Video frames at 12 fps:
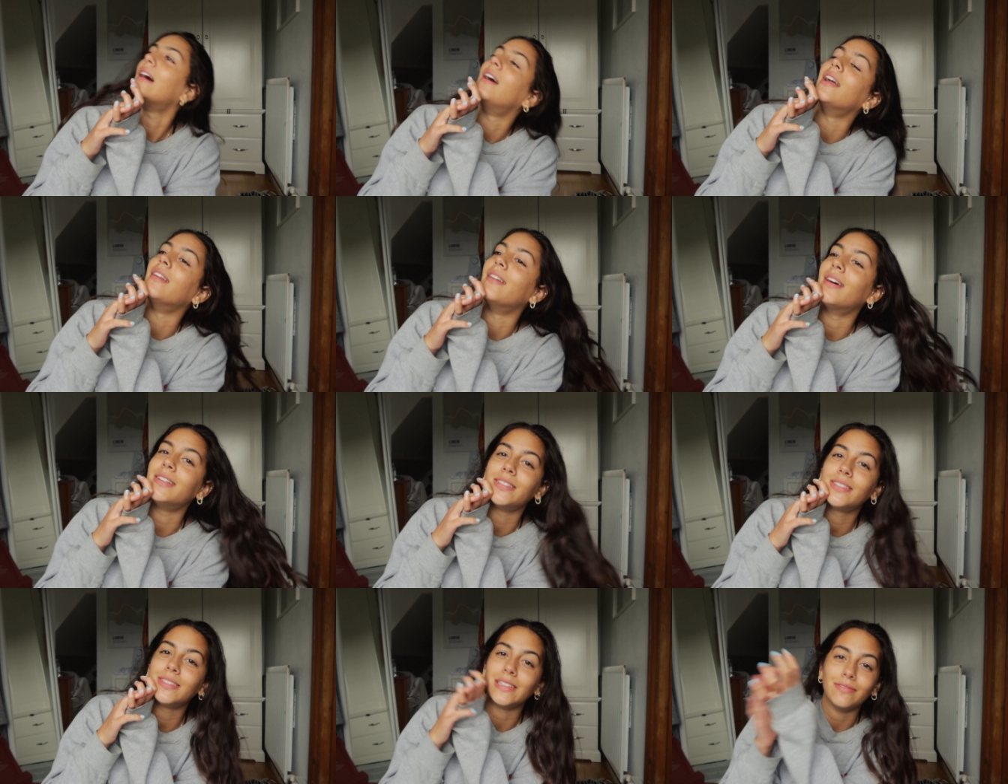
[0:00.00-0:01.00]
and I
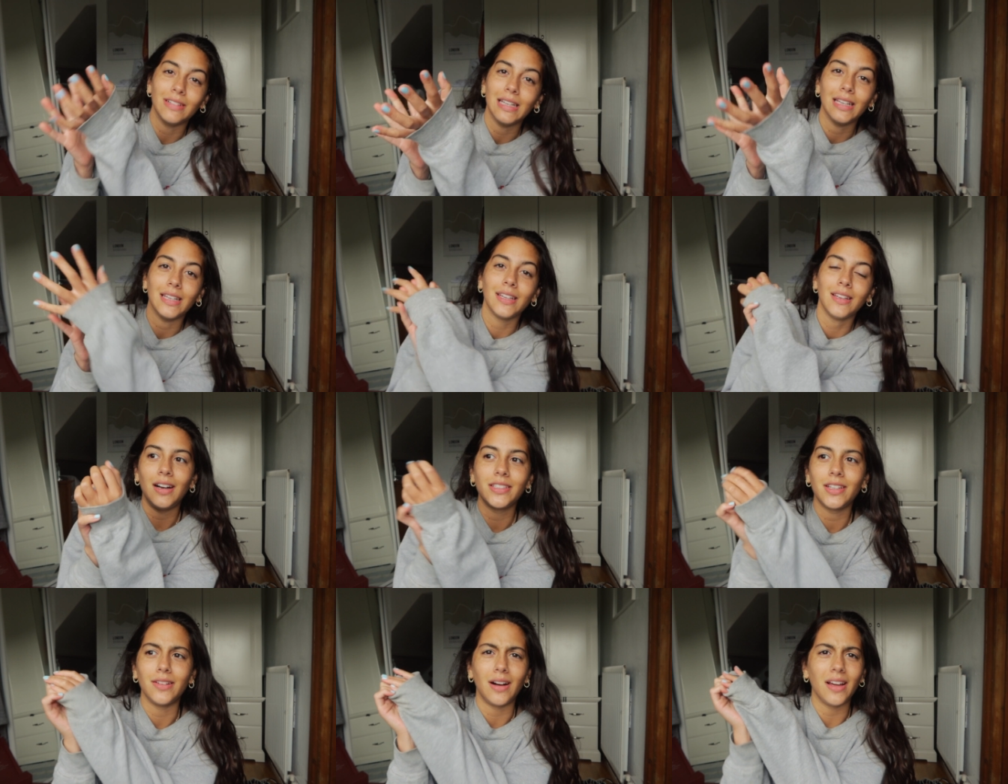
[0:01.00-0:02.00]
just didn't really, I
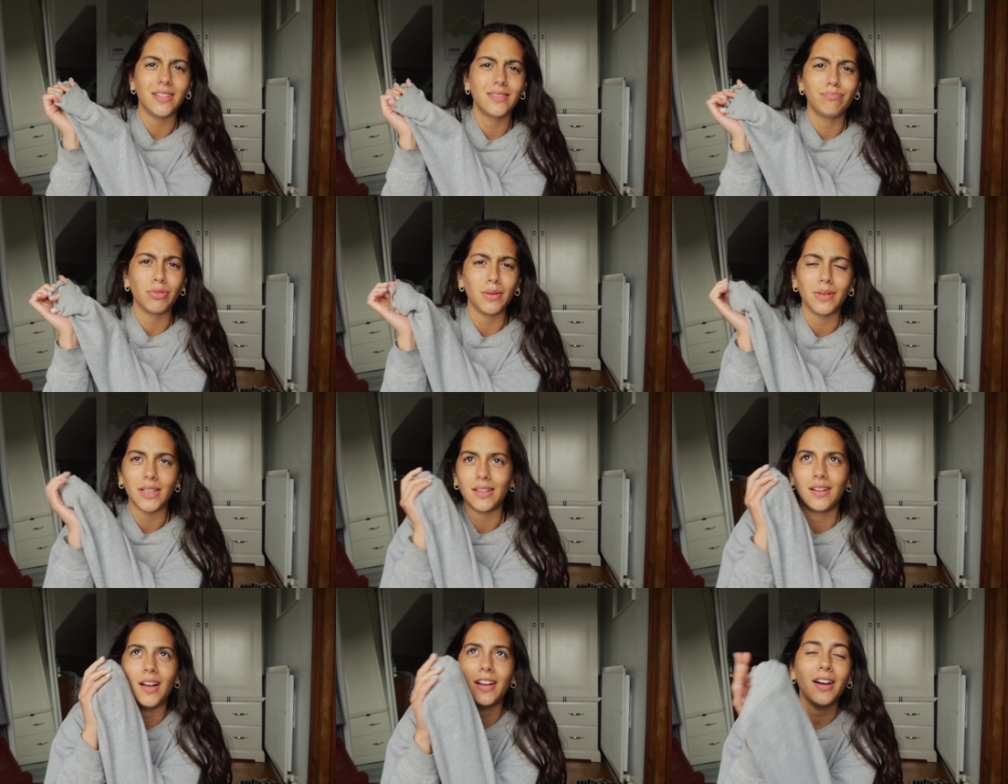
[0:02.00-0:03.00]
don't know, I probably,
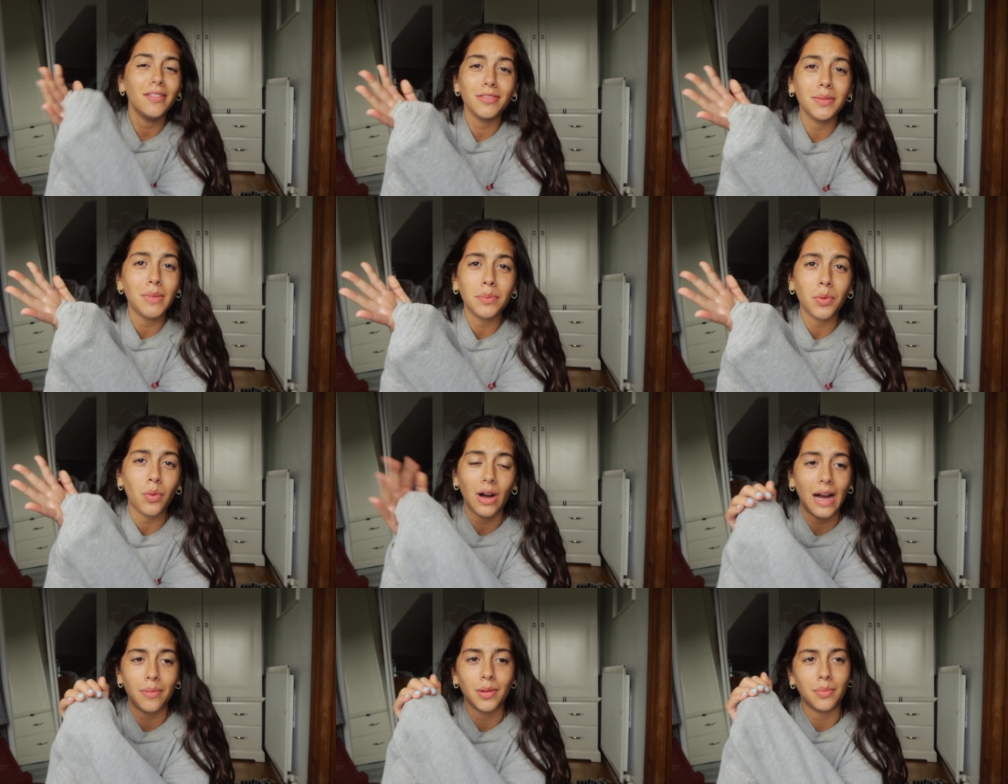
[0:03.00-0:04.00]
I can't even remember what
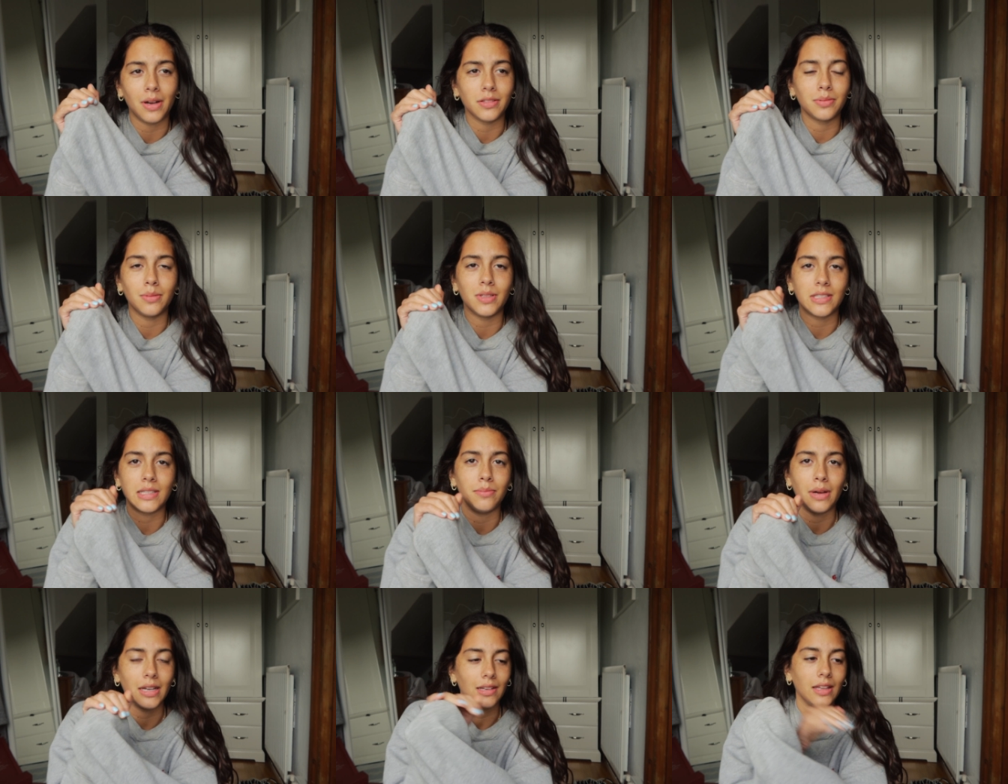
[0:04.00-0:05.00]
happened, but I was probably just in
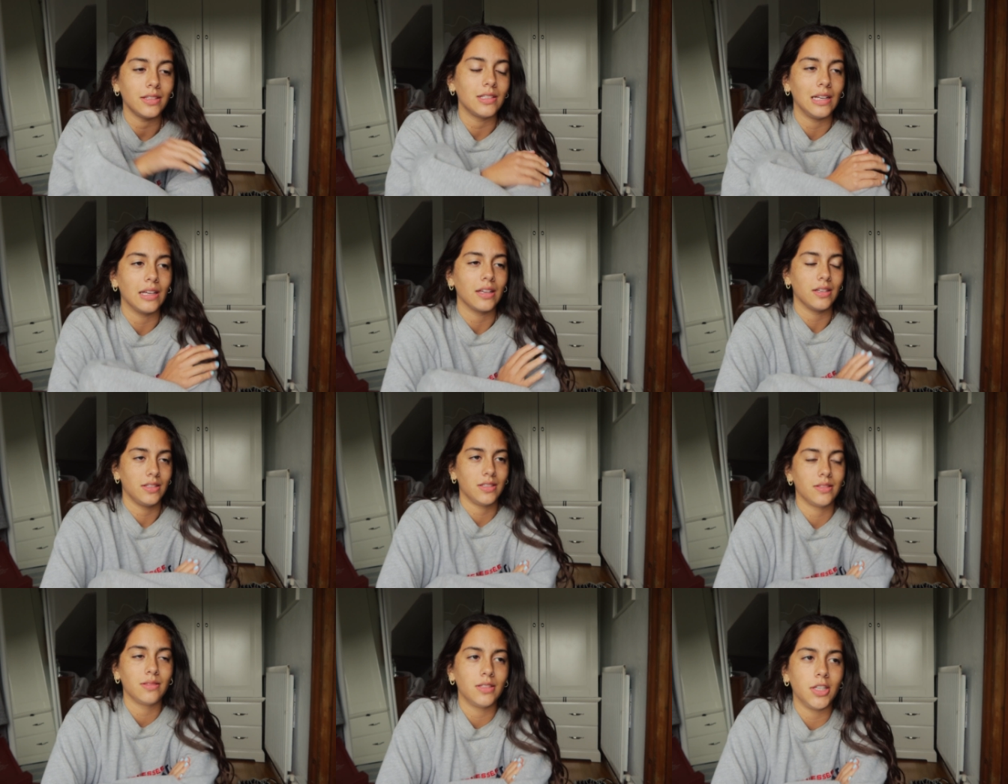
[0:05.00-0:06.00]
bed like chilling and I
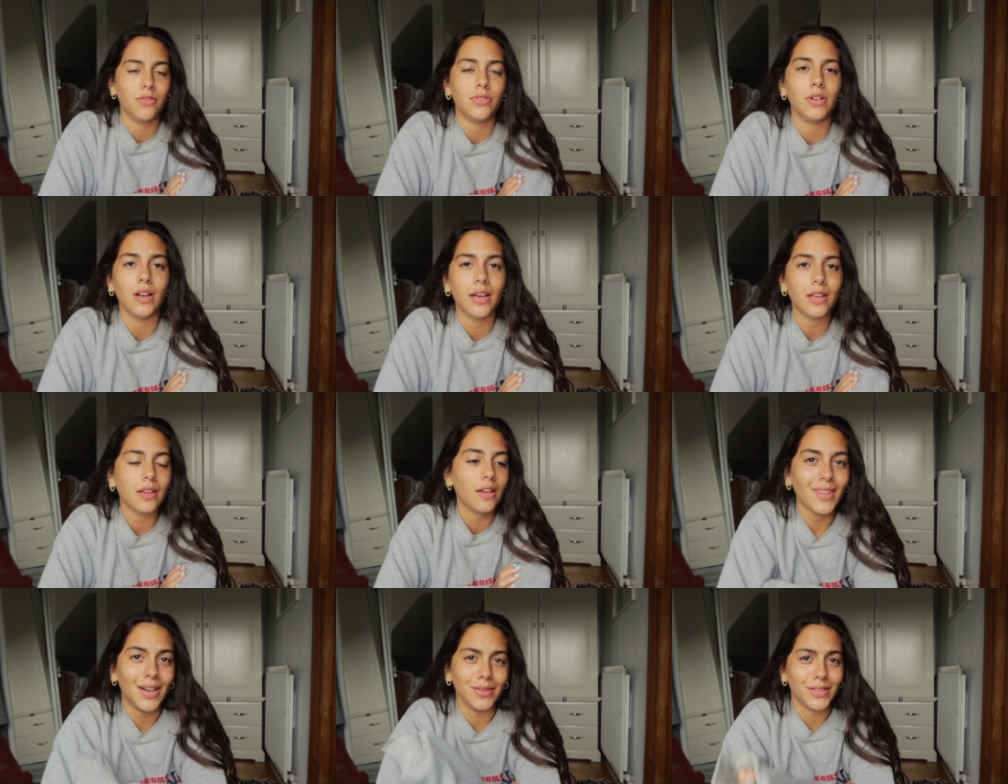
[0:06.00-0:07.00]
just didn't feel like
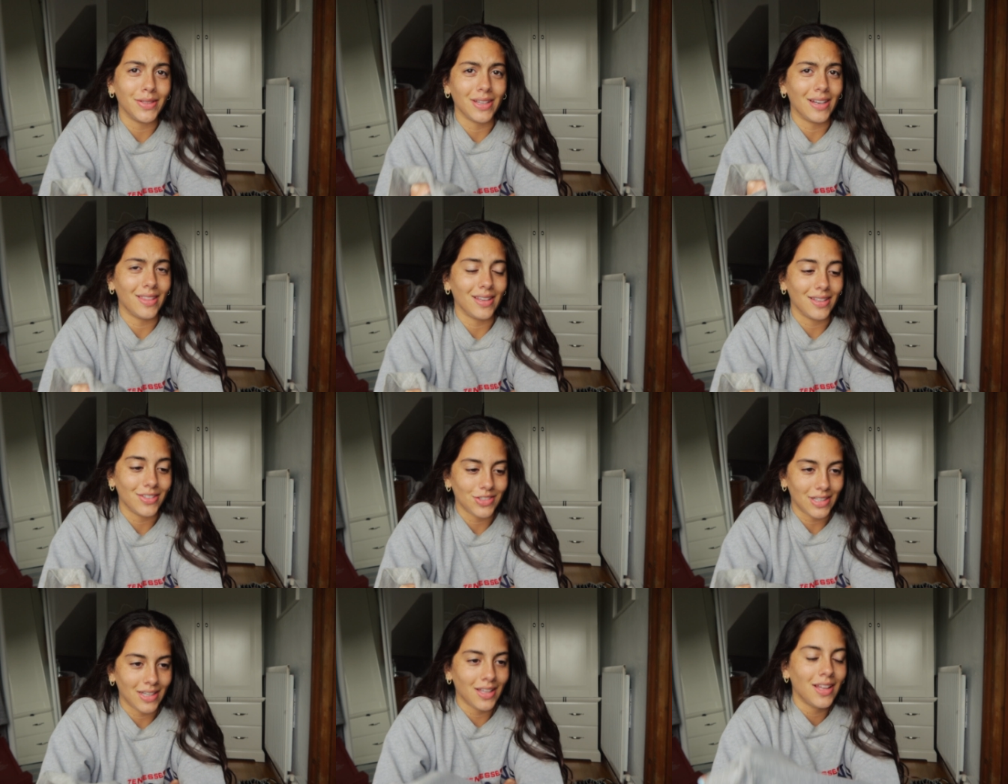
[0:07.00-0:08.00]
I was doing anything
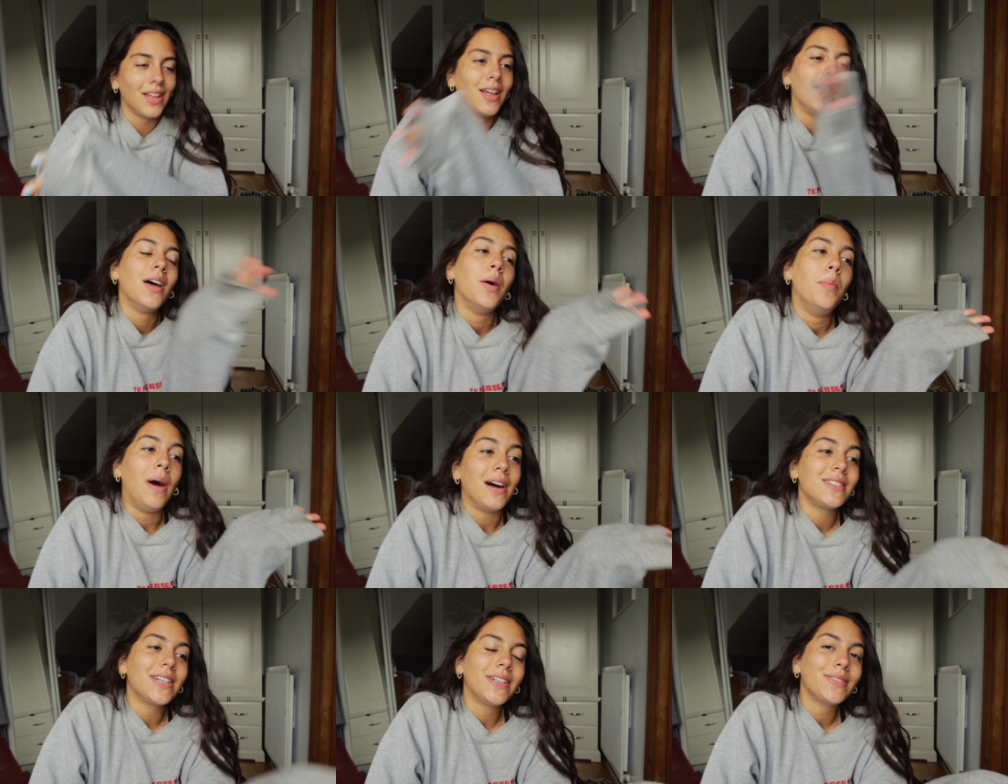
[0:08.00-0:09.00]
interesting.
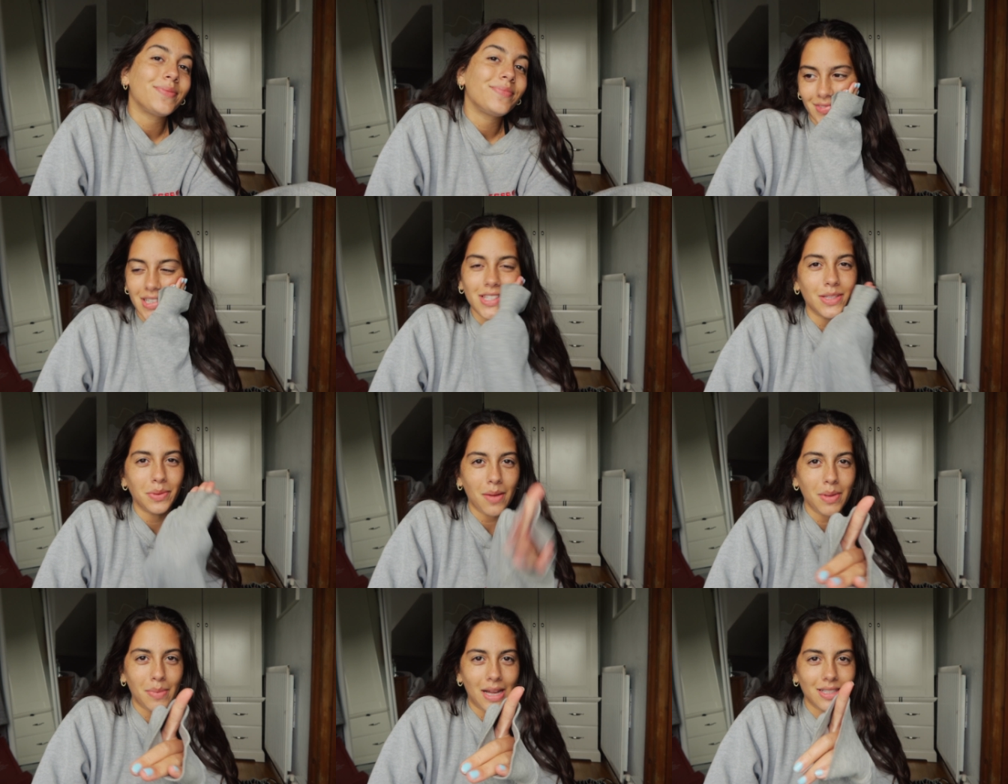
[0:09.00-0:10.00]
But, so we're
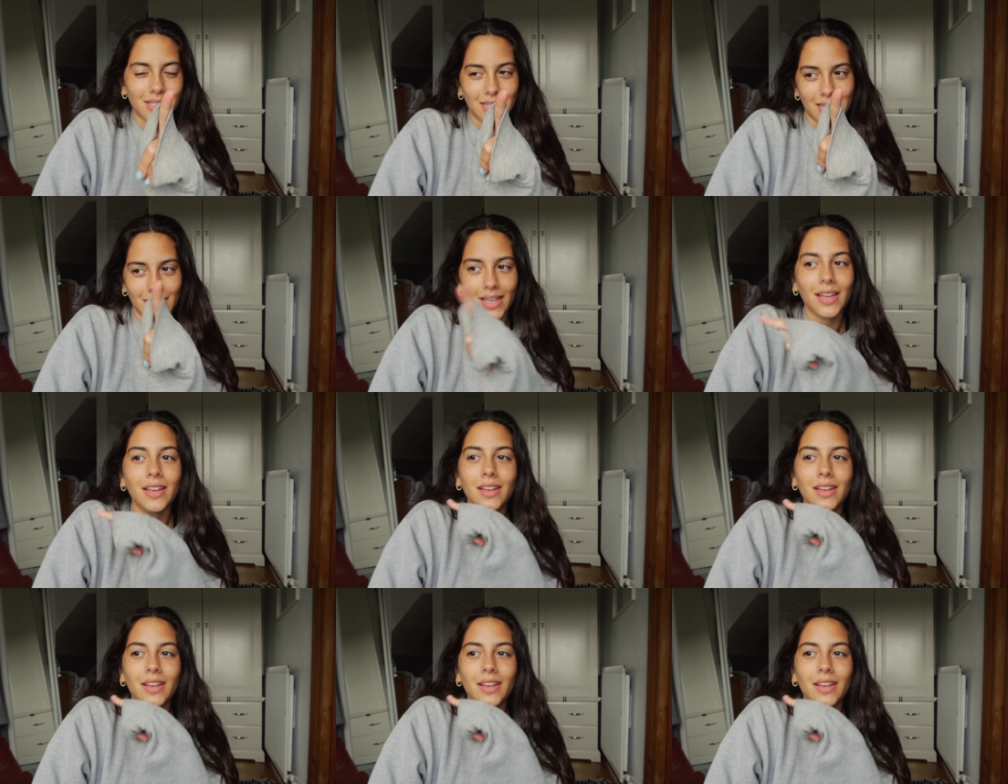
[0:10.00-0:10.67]
coming back today.